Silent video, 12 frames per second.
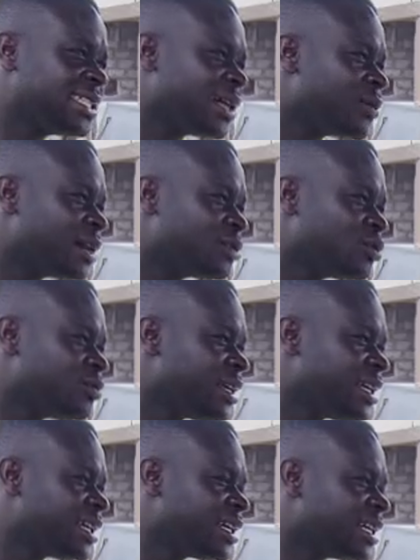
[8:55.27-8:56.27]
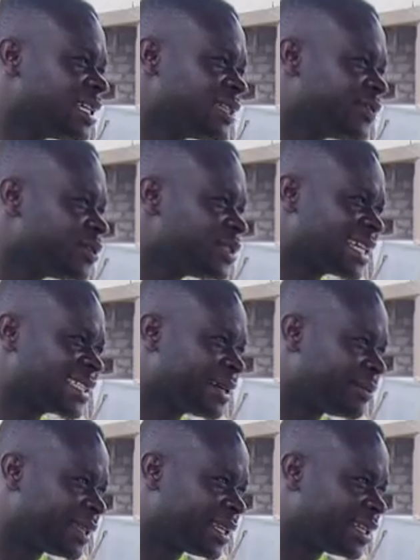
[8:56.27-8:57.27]
raw footage, but
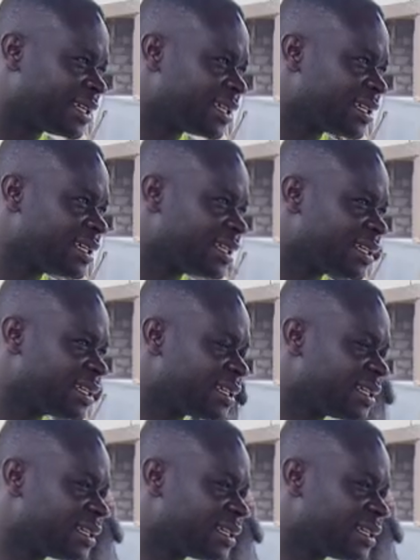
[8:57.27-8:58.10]
edited differently.